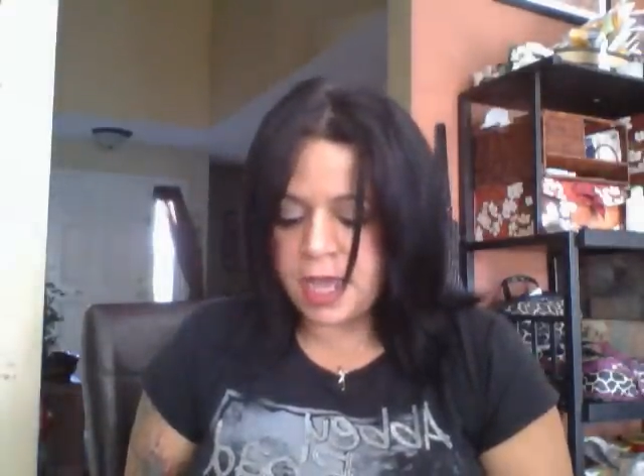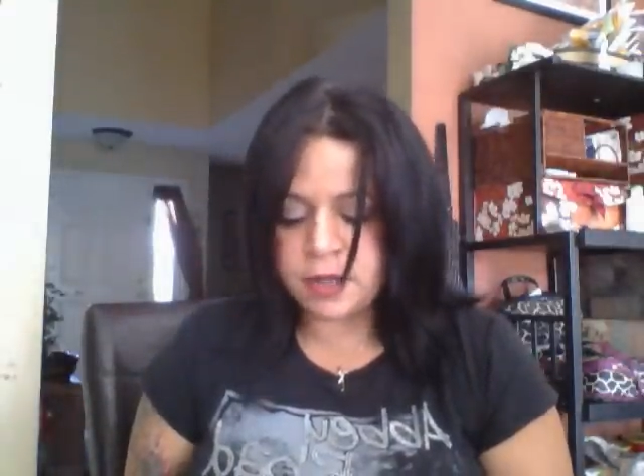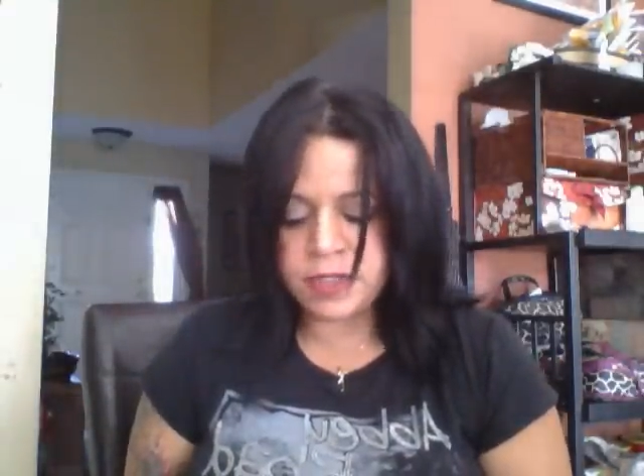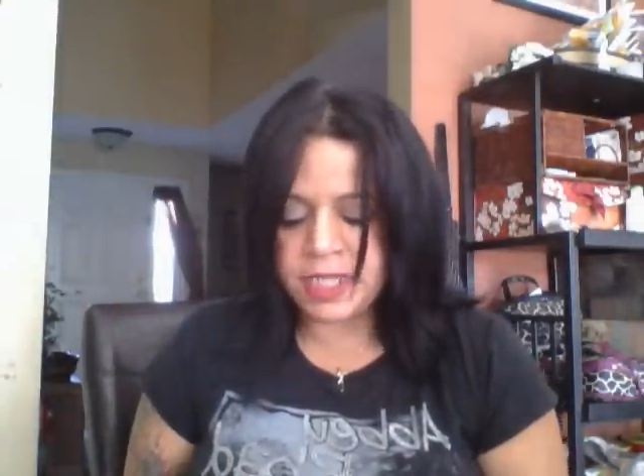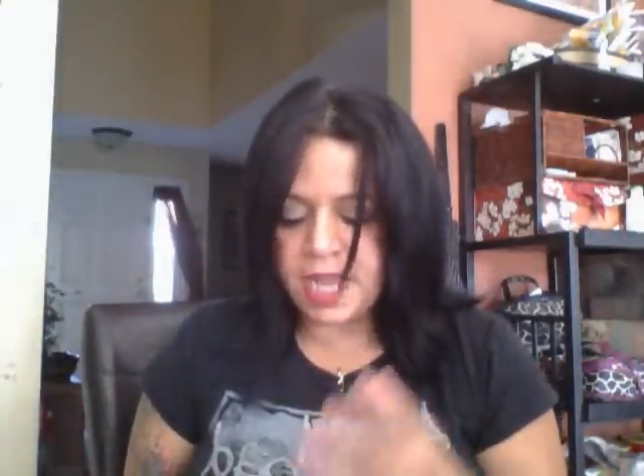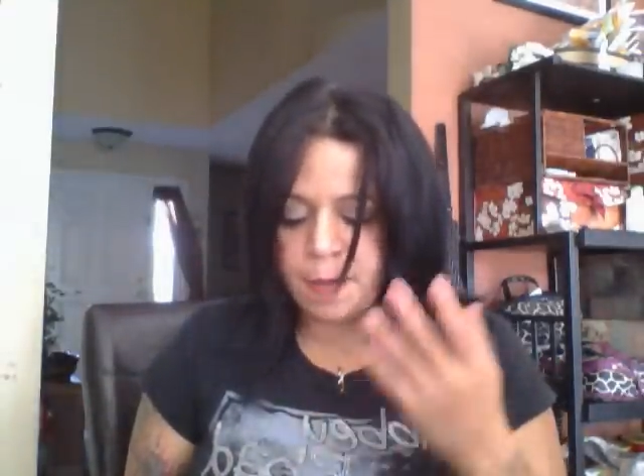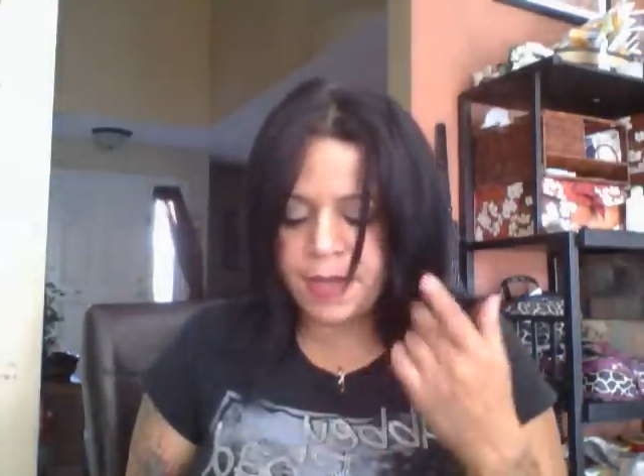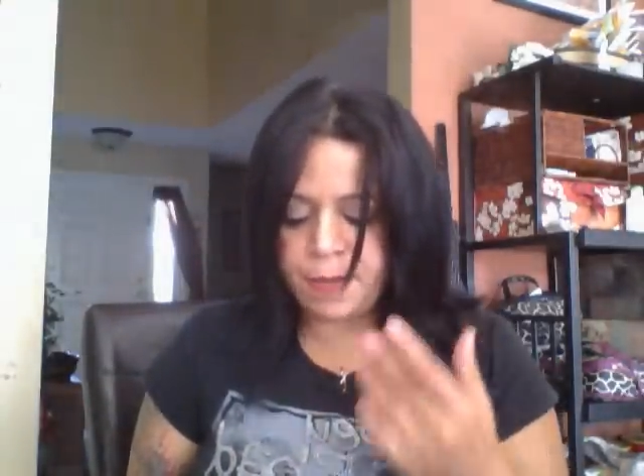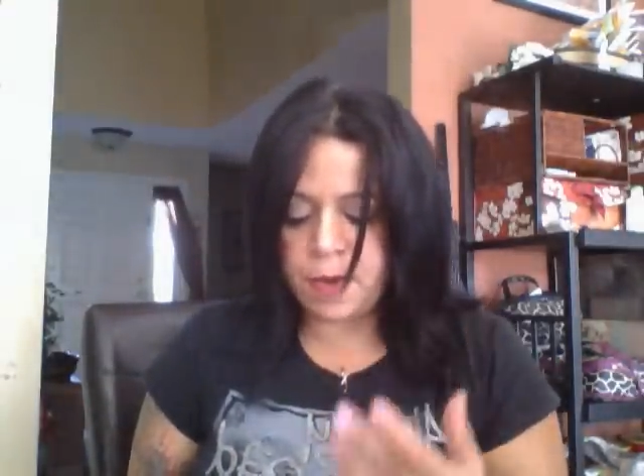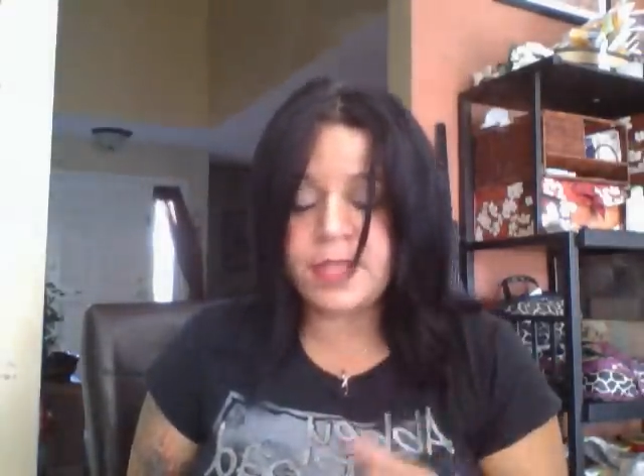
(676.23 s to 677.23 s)
I don't see how
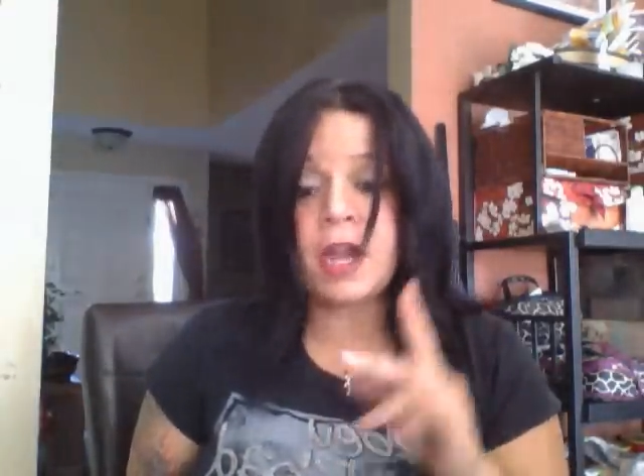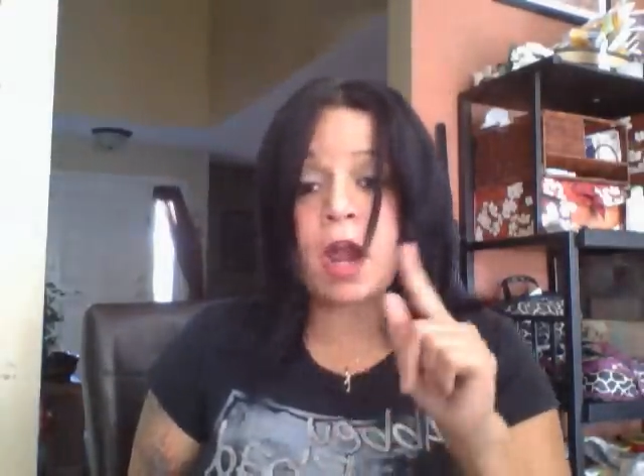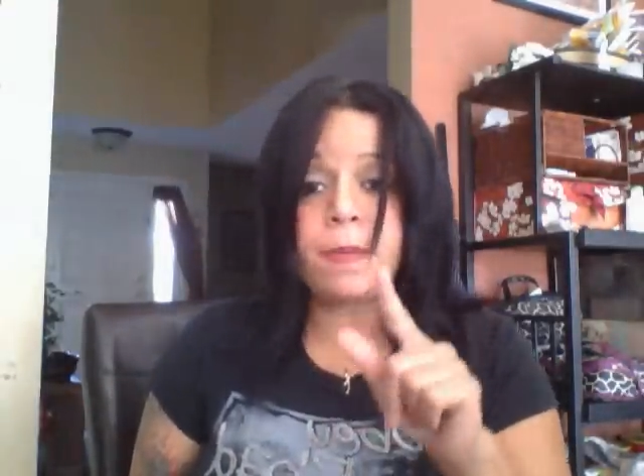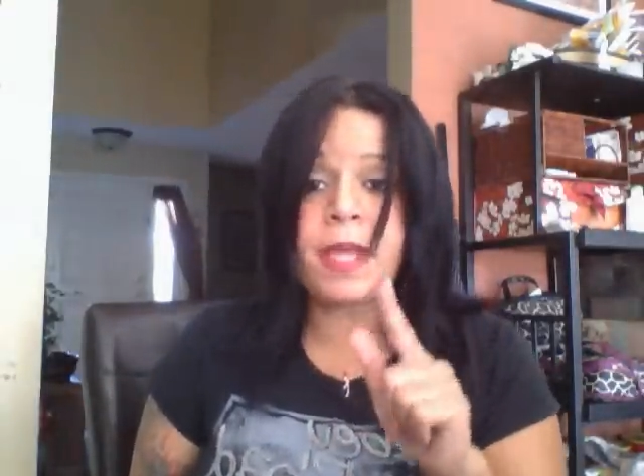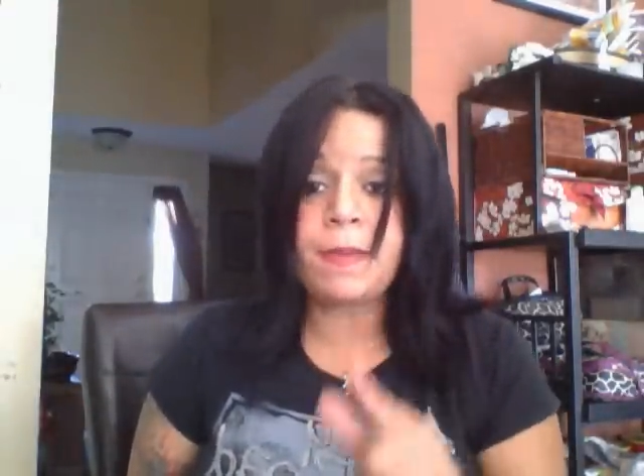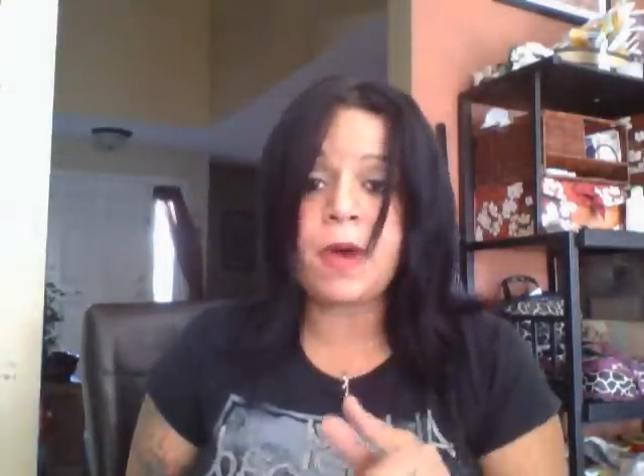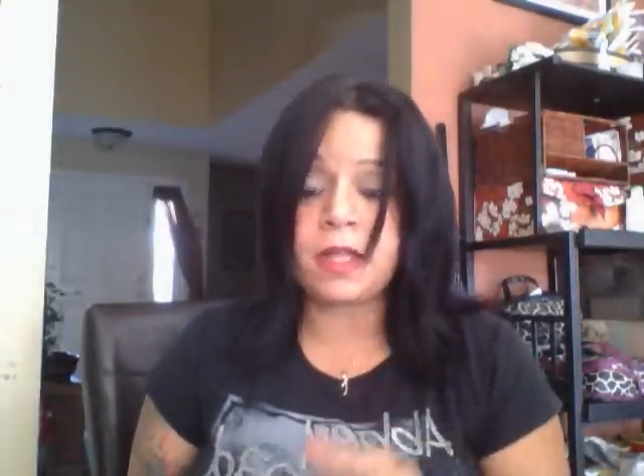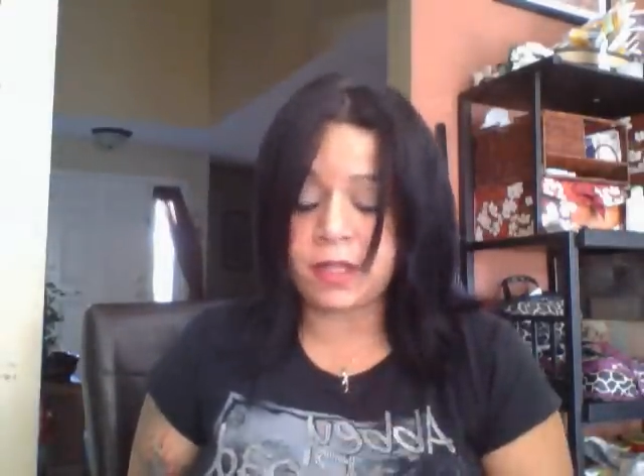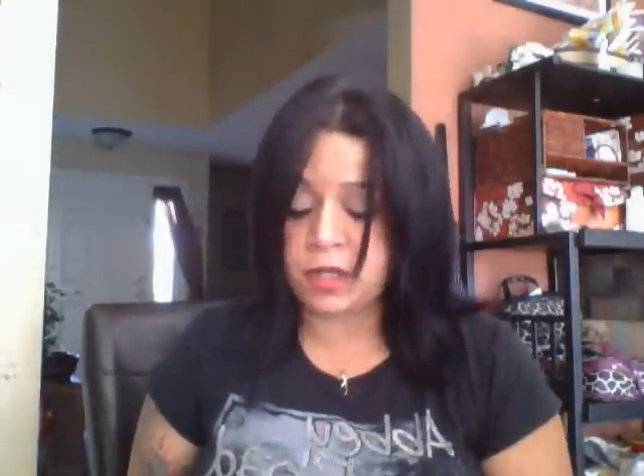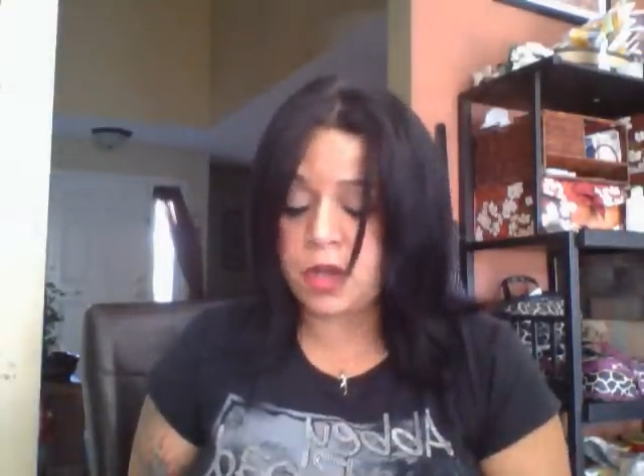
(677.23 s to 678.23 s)
people. There are people
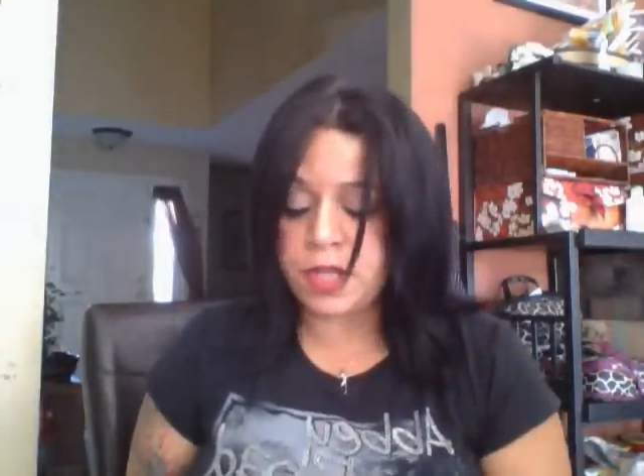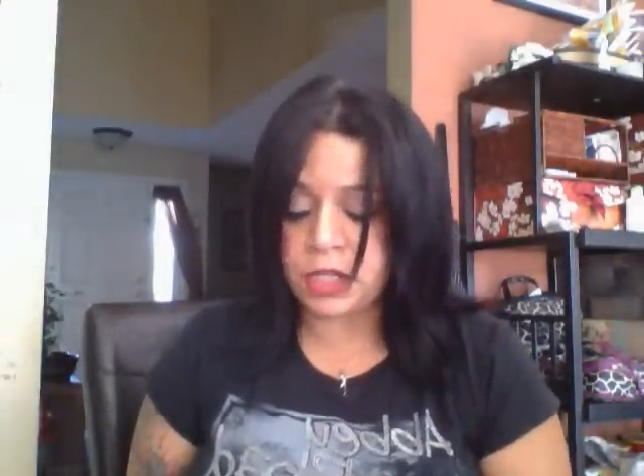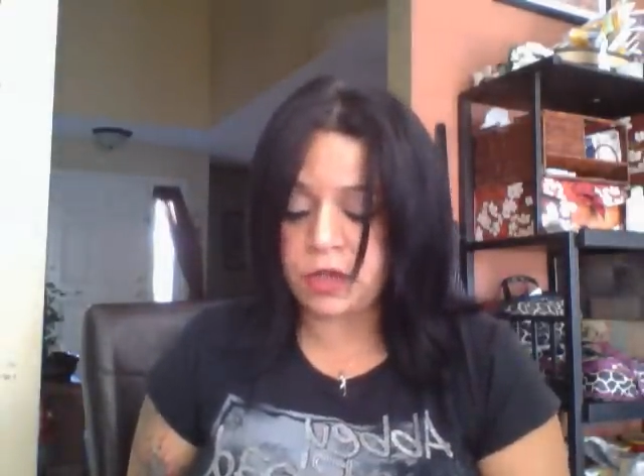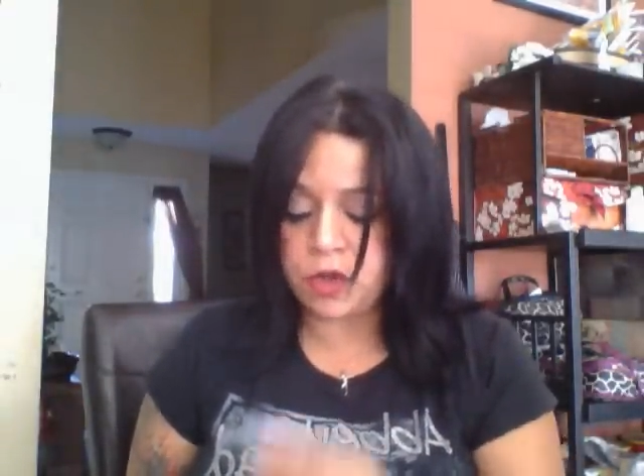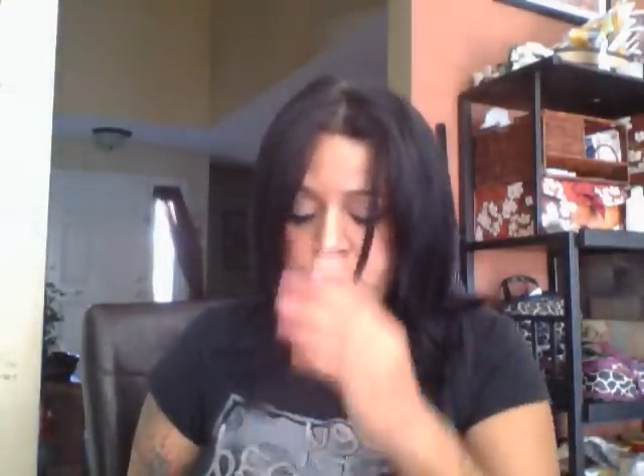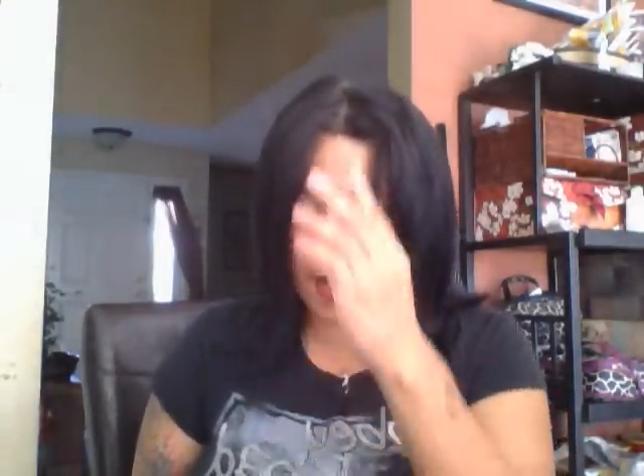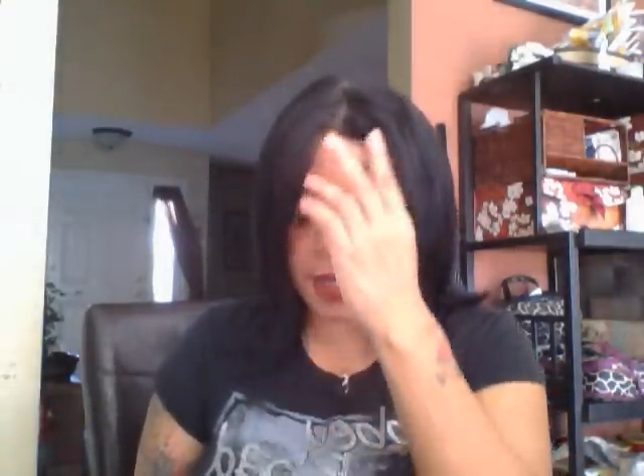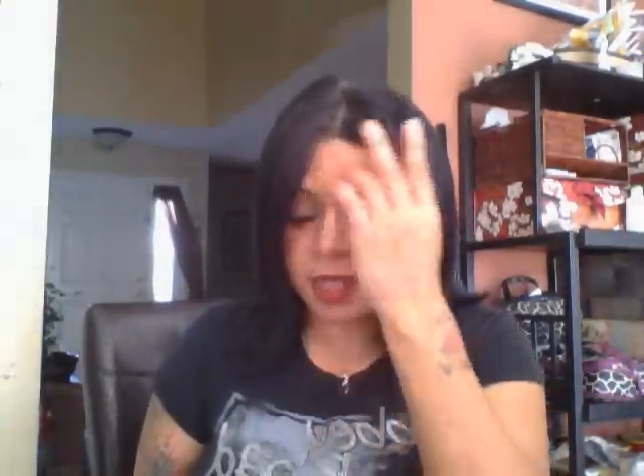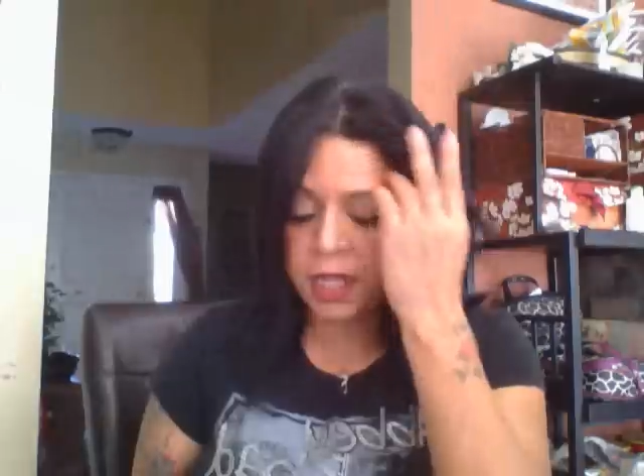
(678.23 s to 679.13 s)
out there though that do coupon